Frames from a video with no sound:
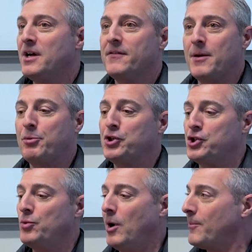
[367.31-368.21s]
They put
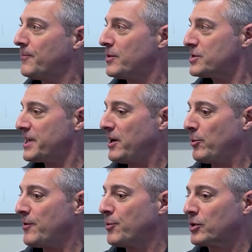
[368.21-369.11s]
you up for sale.
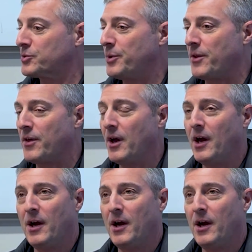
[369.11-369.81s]
We've worked with,